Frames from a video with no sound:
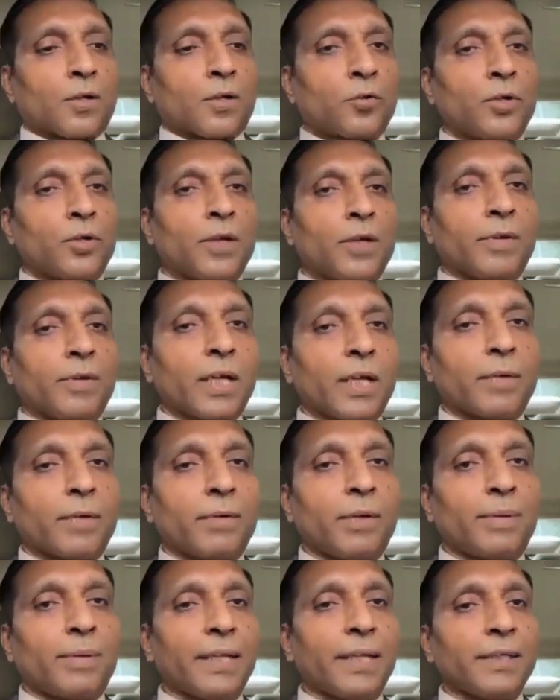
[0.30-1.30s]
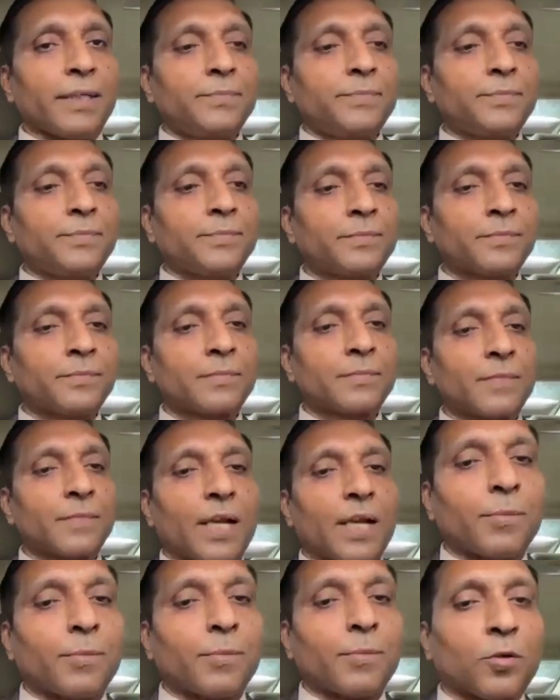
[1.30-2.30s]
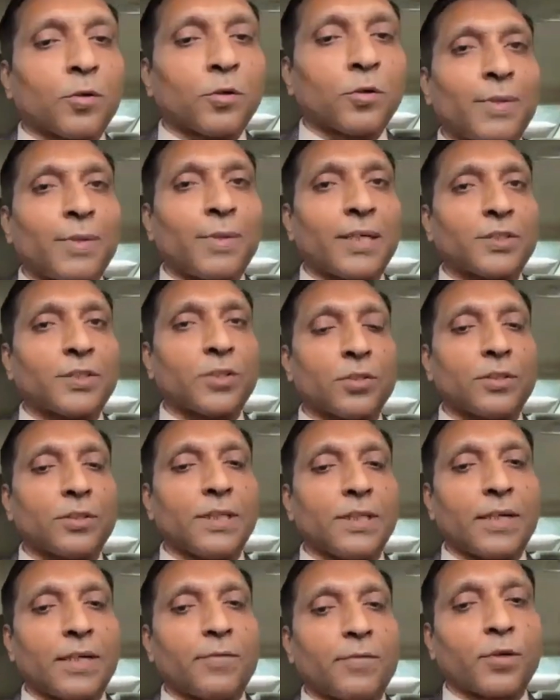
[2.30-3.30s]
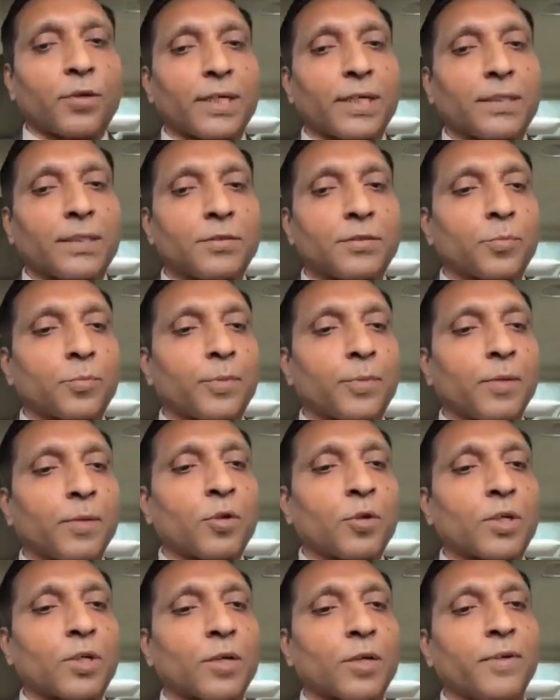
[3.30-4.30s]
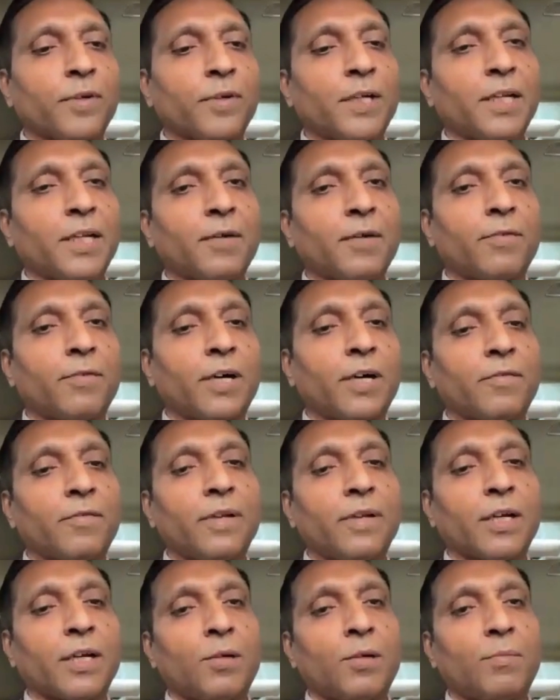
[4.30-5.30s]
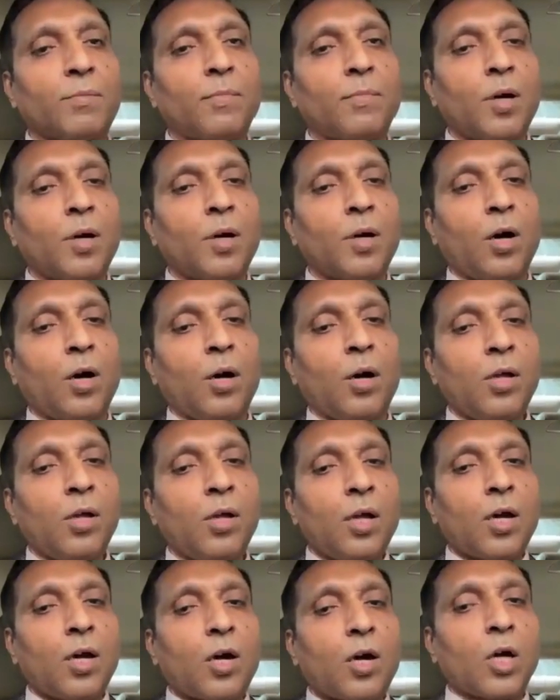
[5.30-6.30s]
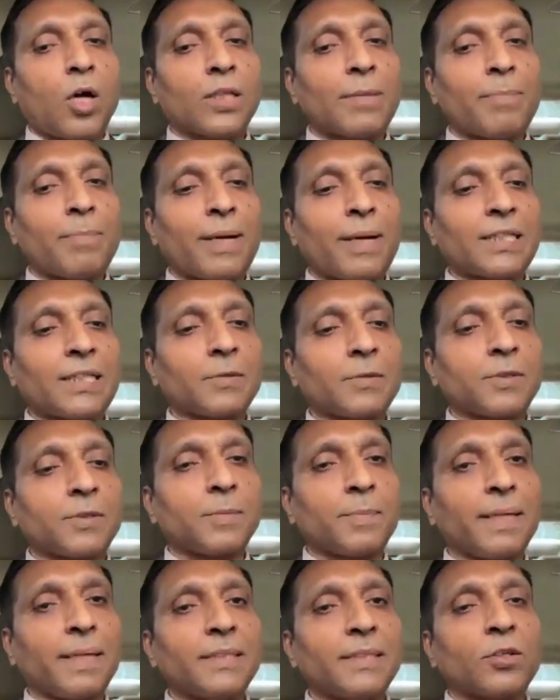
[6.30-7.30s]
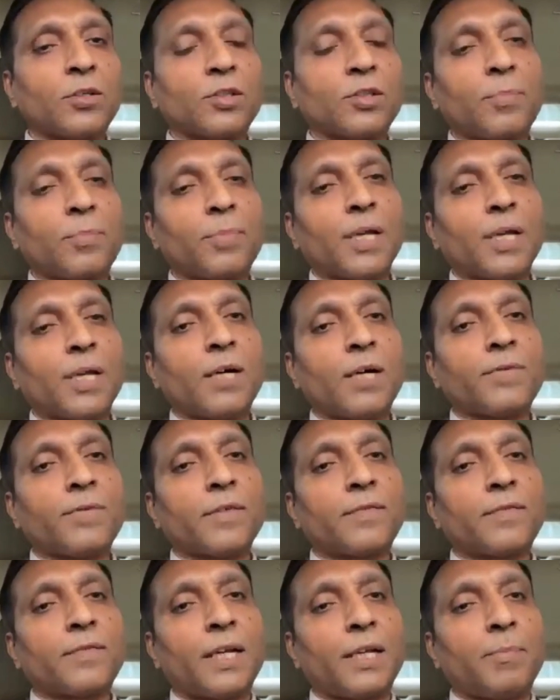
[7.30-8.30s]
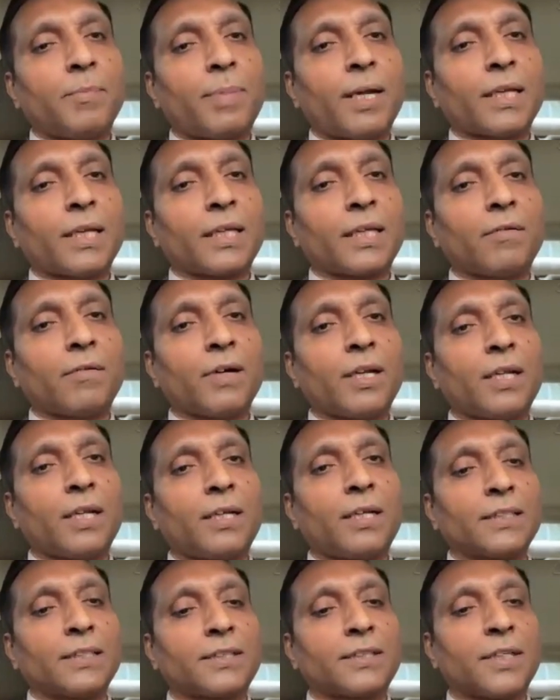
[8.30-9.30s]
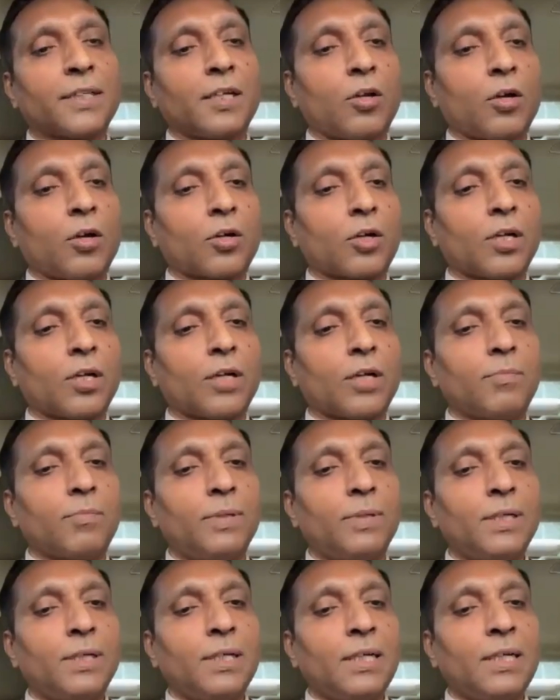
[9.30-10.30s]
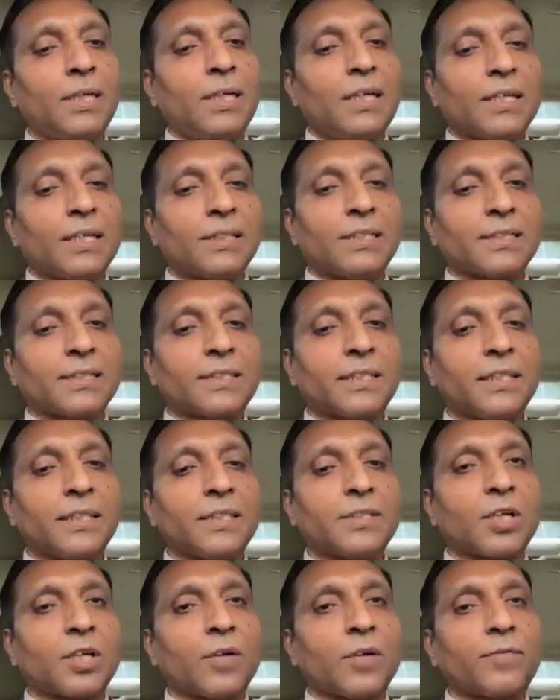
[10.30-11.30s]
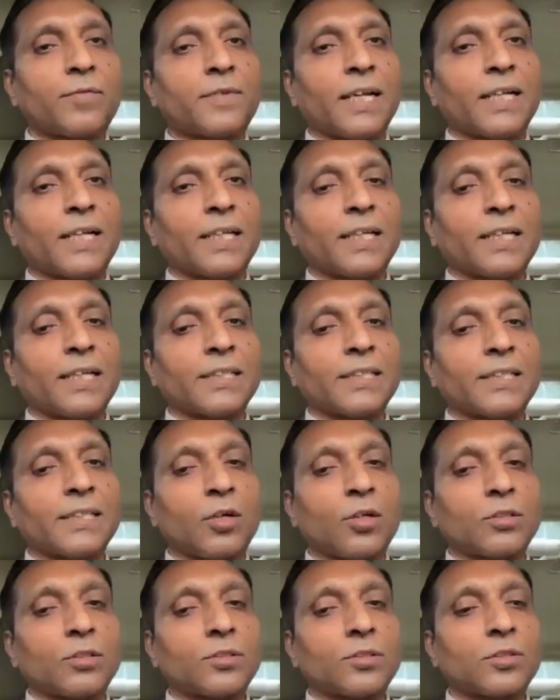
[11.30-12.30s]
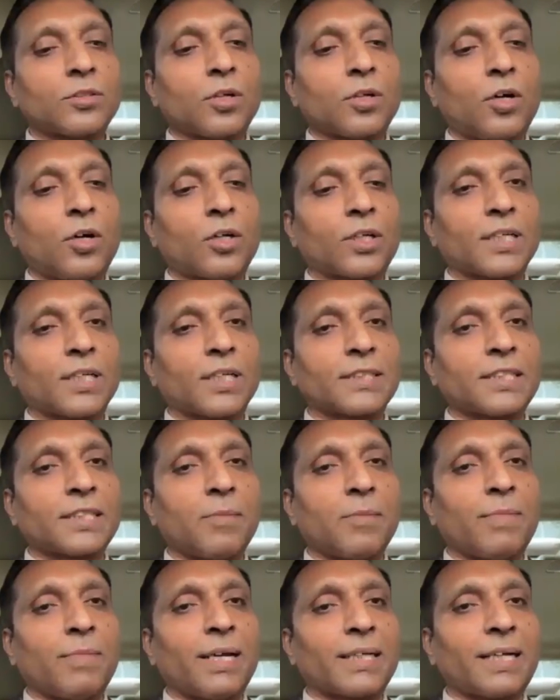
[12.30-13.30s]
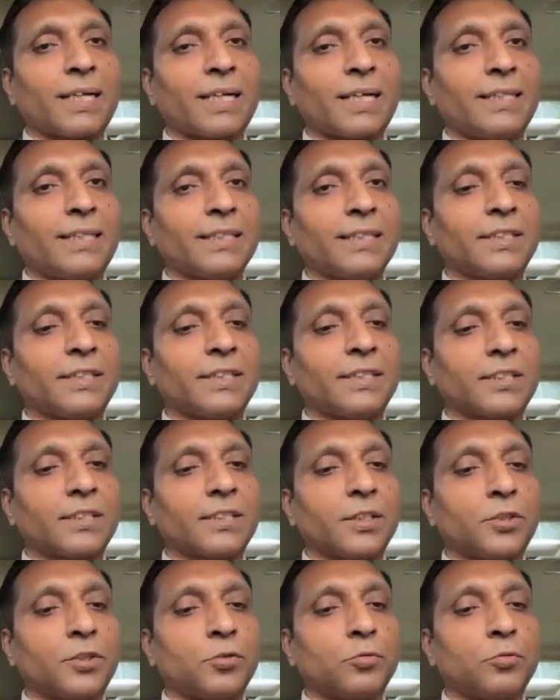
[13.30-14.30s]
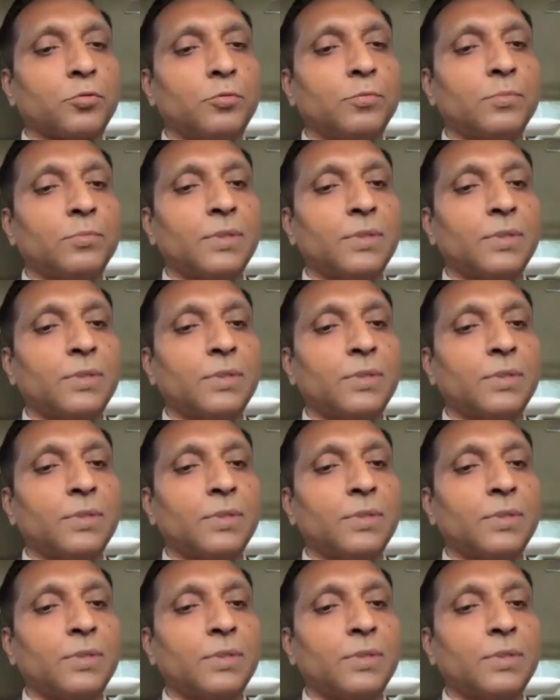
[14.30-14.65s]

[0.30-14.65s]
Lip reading: Good evening, everybody. I am Manoj Kumar Chaudhary, Advocate, Supreme Court of India. Warm welcome all the participants on the behalf of Nani Palkiwala National Law Club in the series of 10 case laws on Custom Act 1962.